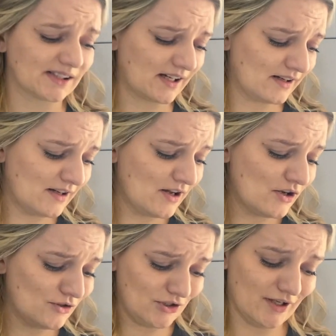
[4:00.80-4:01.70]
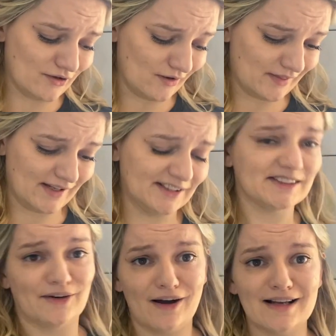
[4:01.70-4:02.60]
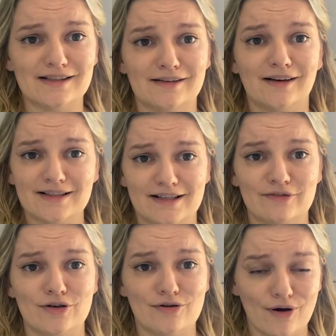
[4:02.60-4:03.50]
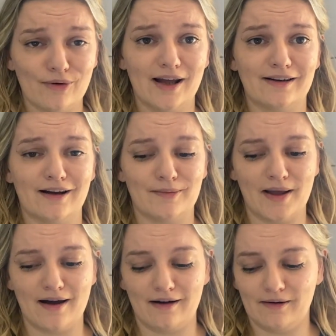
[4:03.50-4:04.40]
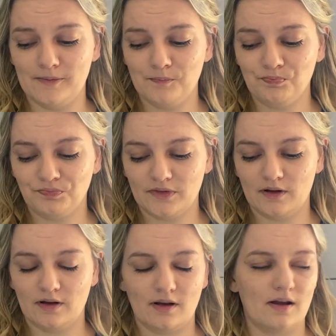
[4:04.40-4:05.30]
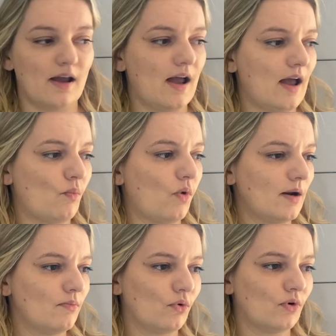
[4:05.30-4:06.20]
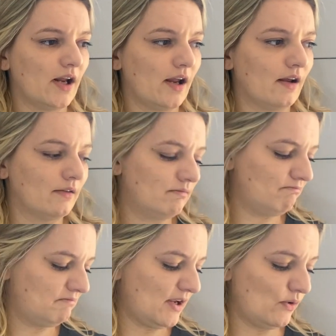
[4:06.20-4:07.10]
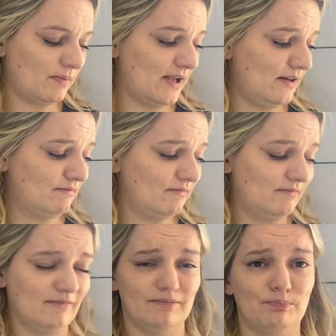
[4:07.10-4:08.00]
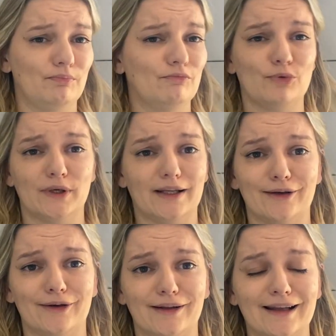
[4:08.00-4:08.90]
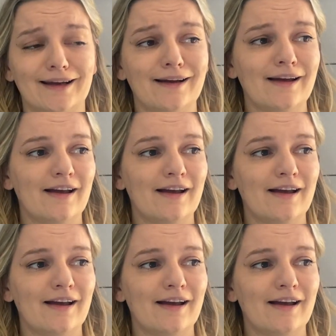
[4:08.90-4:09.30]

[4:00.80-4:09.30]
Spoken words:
that she'd got this and I didn't. I didn't even know it had come out. And one morning, it would have been really early,